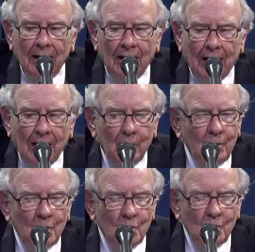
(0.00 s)

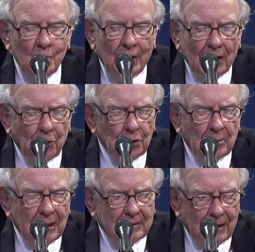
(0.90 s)
We're not going to
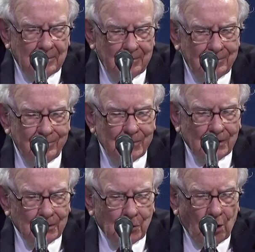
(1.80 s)
make that
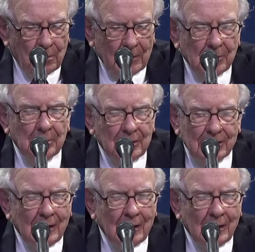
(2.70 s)
deal in all probability.